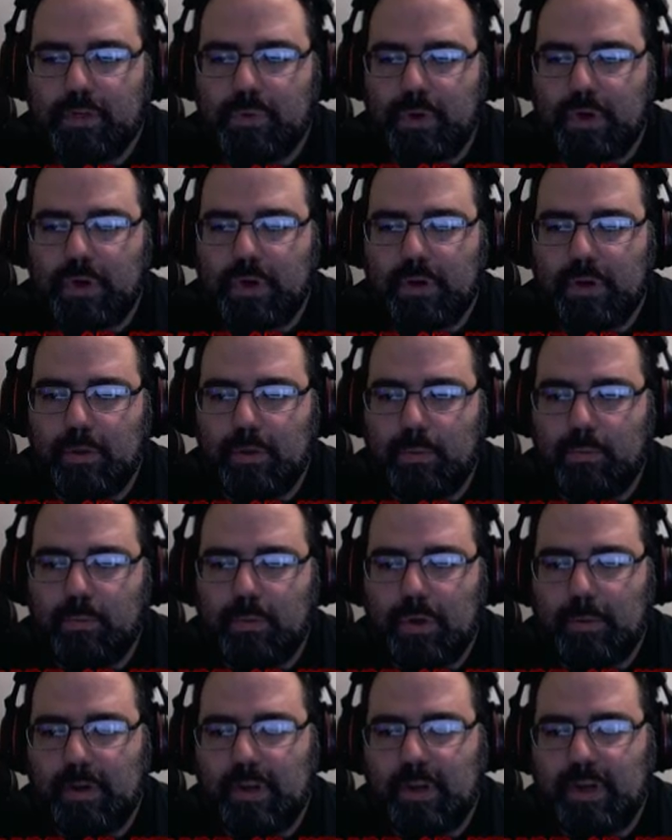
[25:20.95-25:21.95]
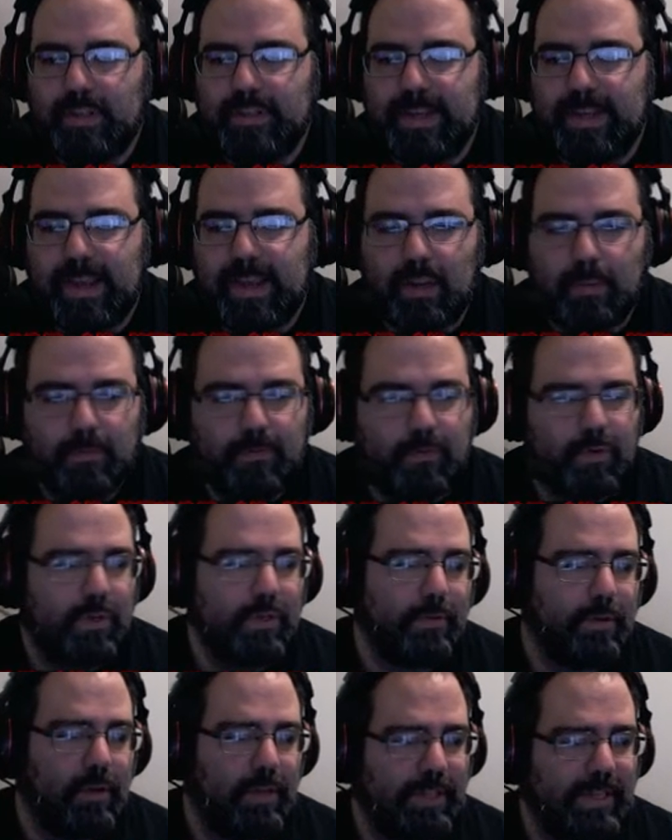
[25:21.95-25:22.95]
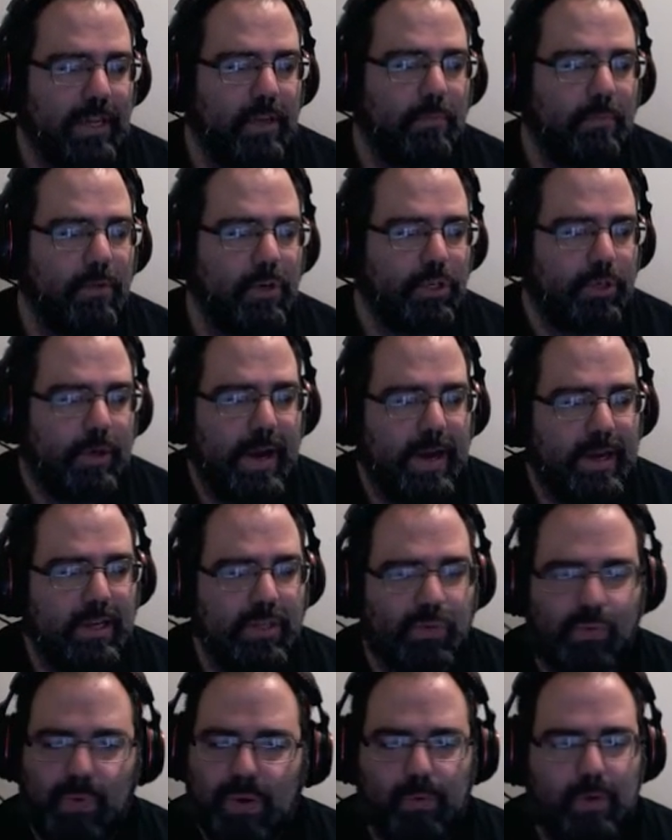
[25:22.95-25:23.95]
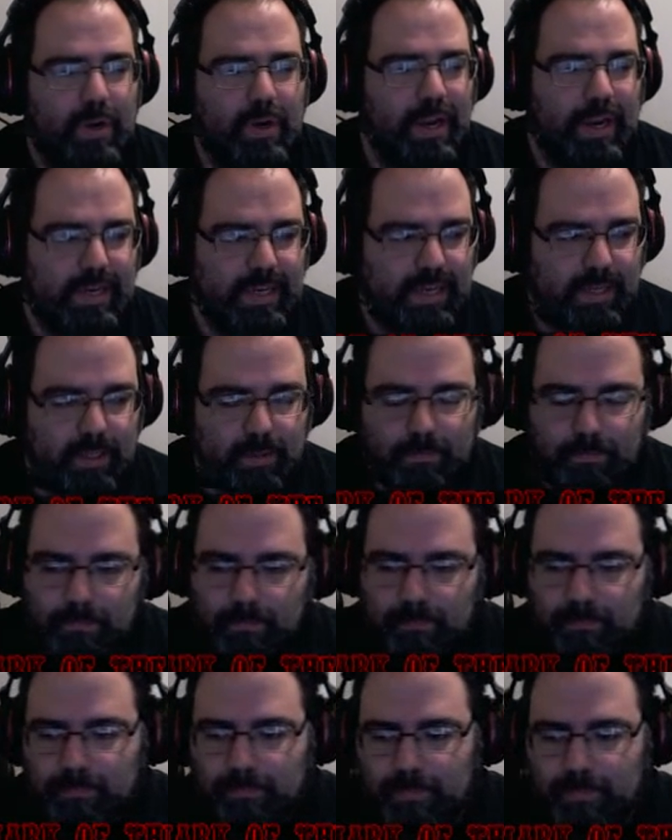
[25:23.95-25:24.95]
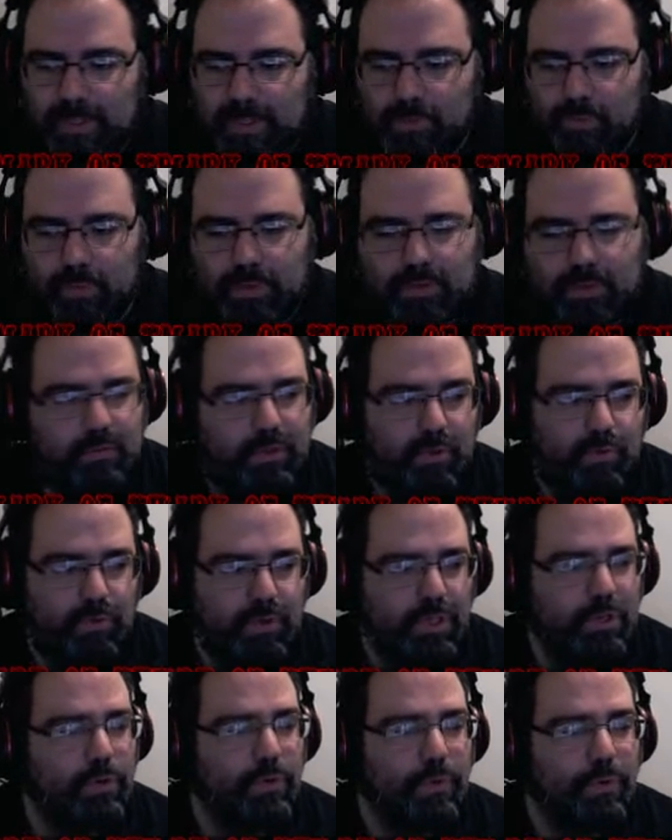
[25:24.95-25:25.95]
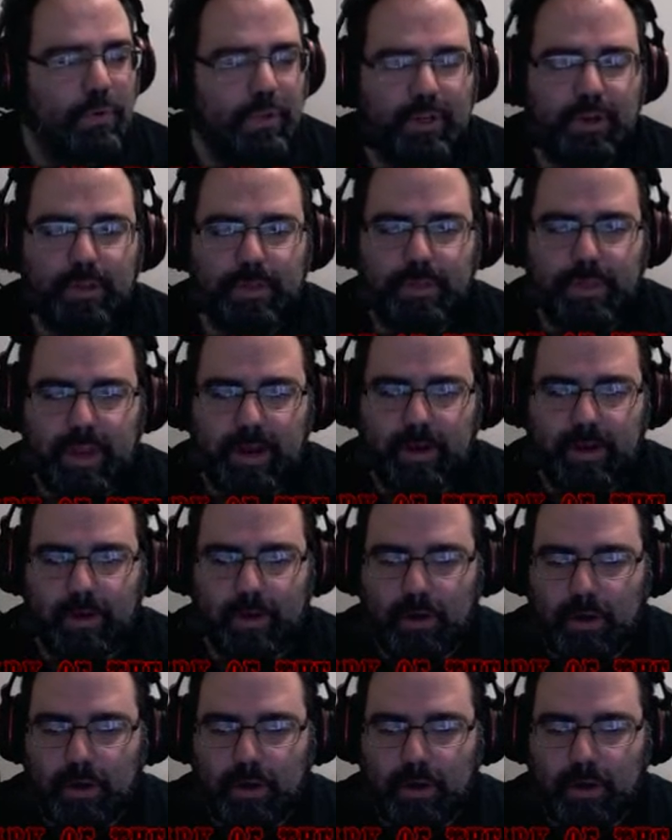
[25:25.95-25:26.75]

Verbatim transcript: What do I do? Am I gonna attack them? Of course I'm gonna attack them. They're dragons. Why wouldn't I attack them? That's what you do. They're there.